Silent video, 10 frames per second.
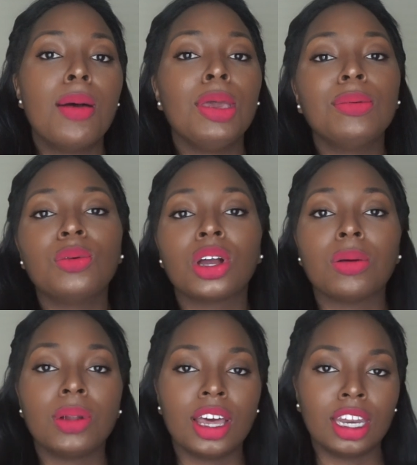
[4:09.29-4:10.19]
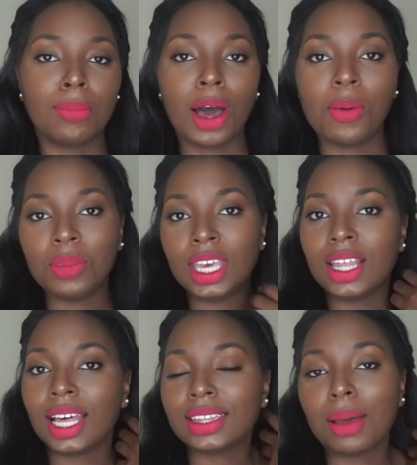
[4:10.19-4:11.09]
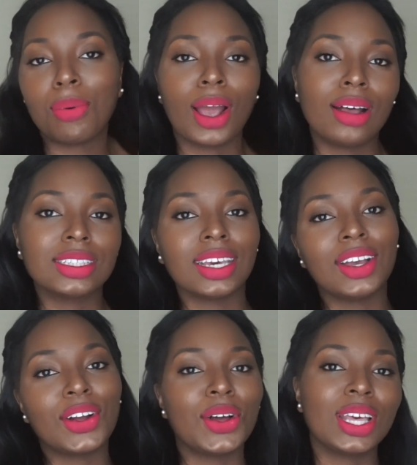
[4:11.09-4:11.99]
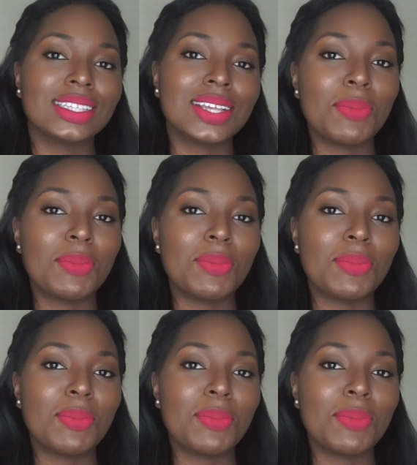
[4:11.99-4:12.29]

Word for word: people were complaining about me like that brown skin girl gets